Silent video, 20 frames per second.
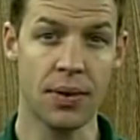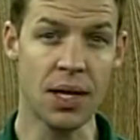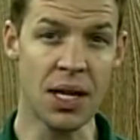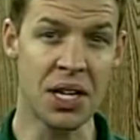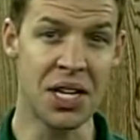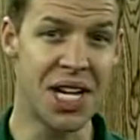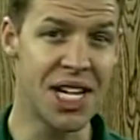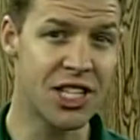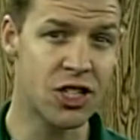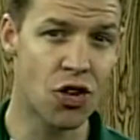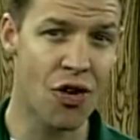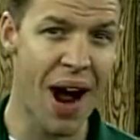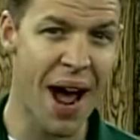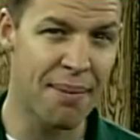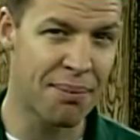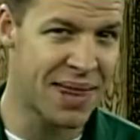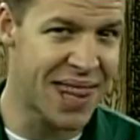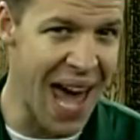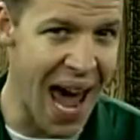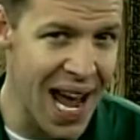
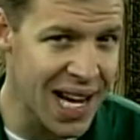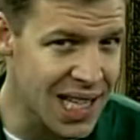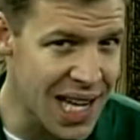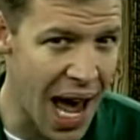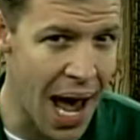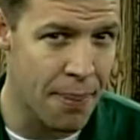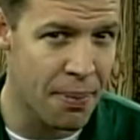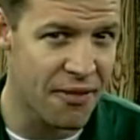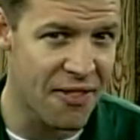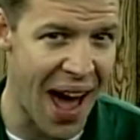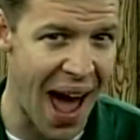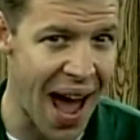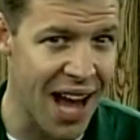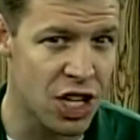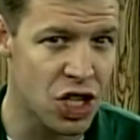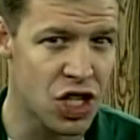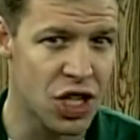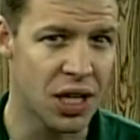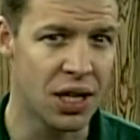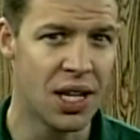describe that type of
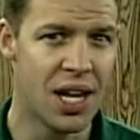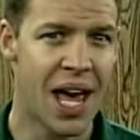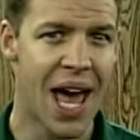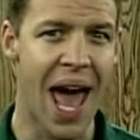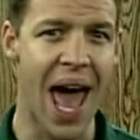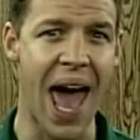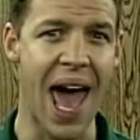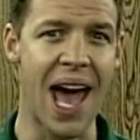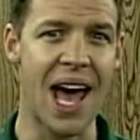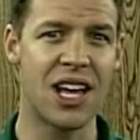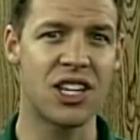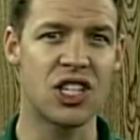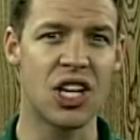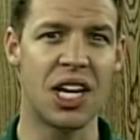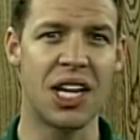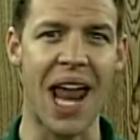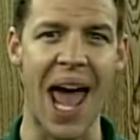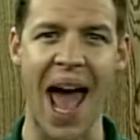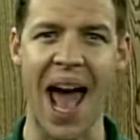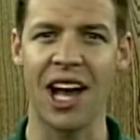action as
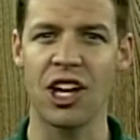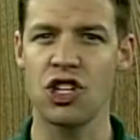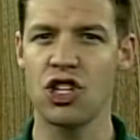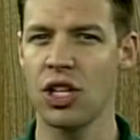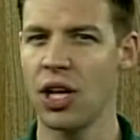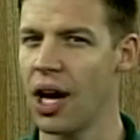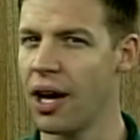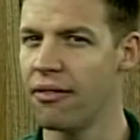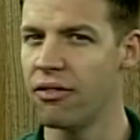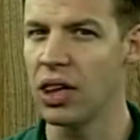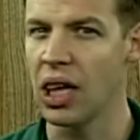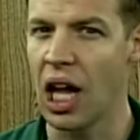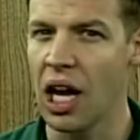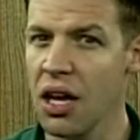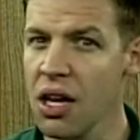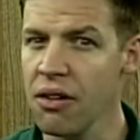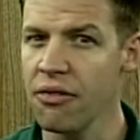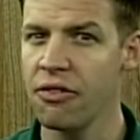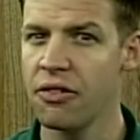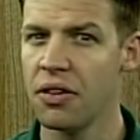an action of
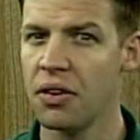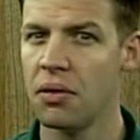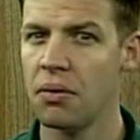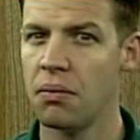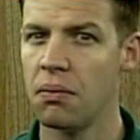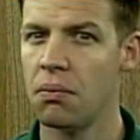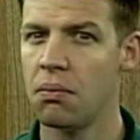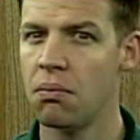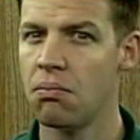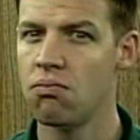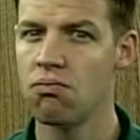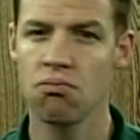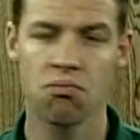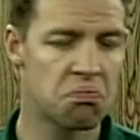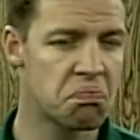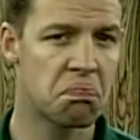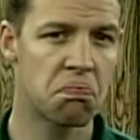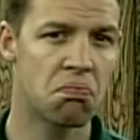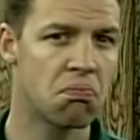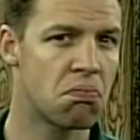love?
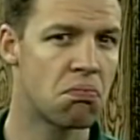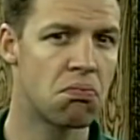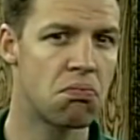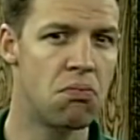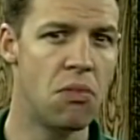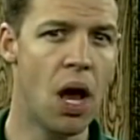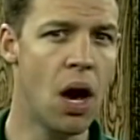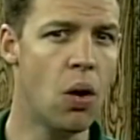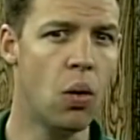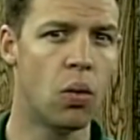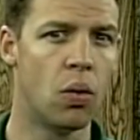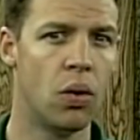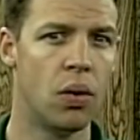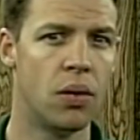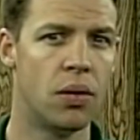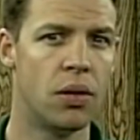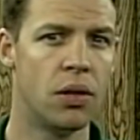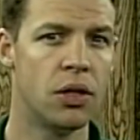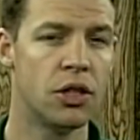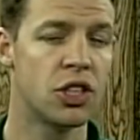No,
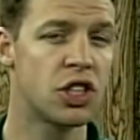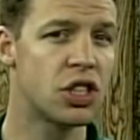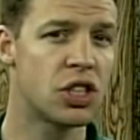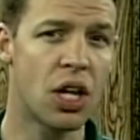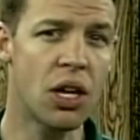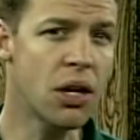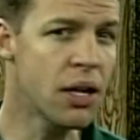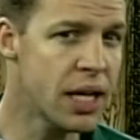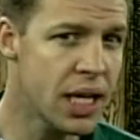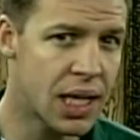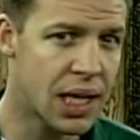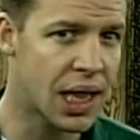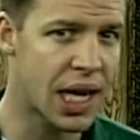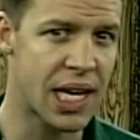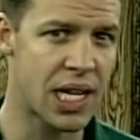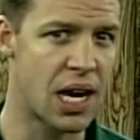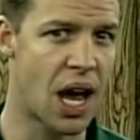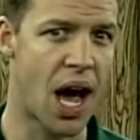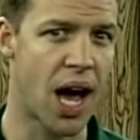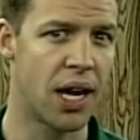certainly
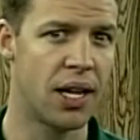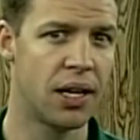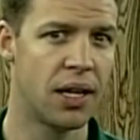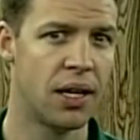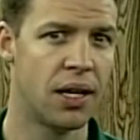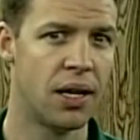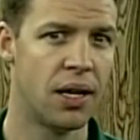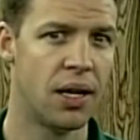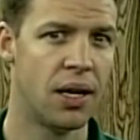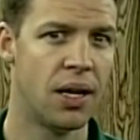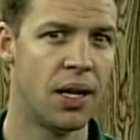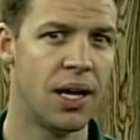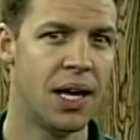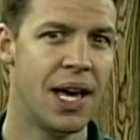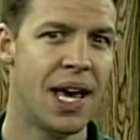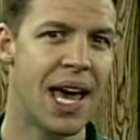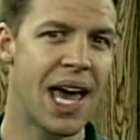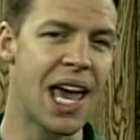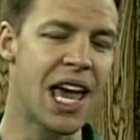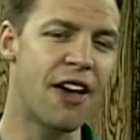not.
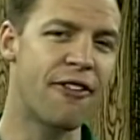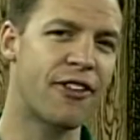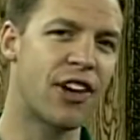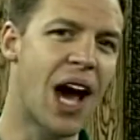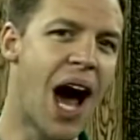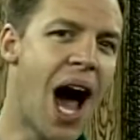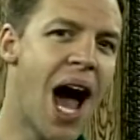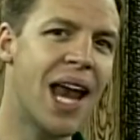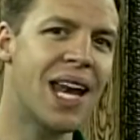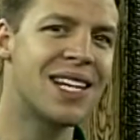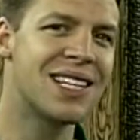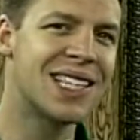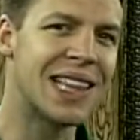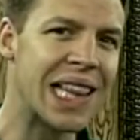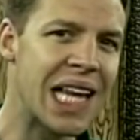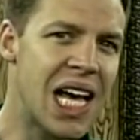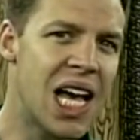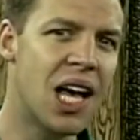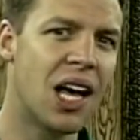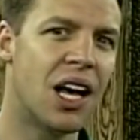If God is
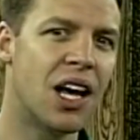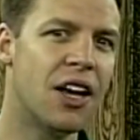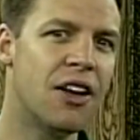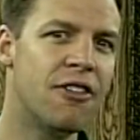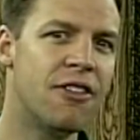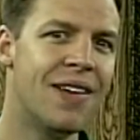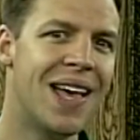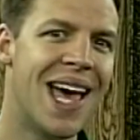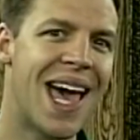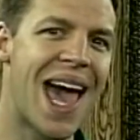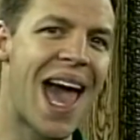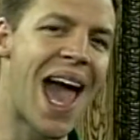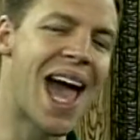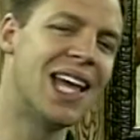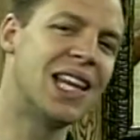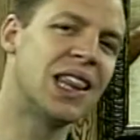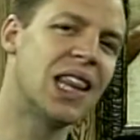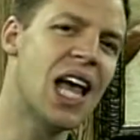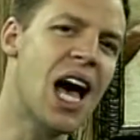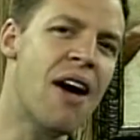love
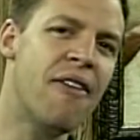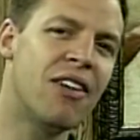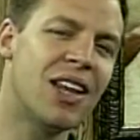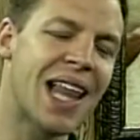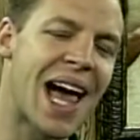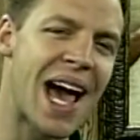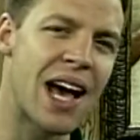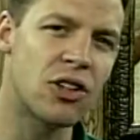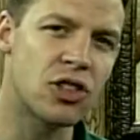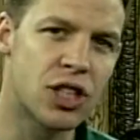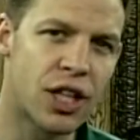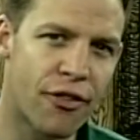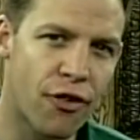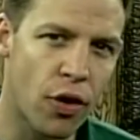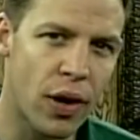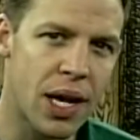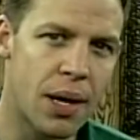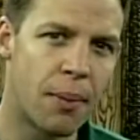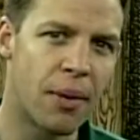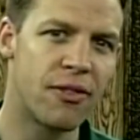and love allows the
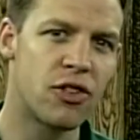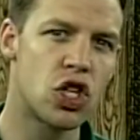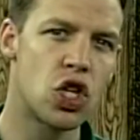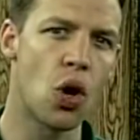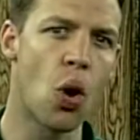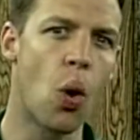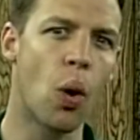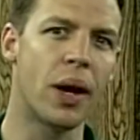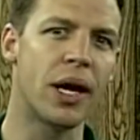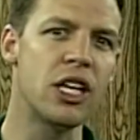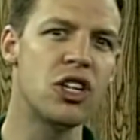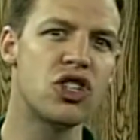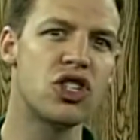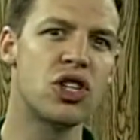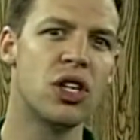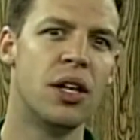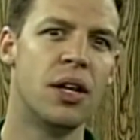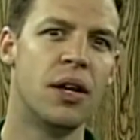freedom of choice,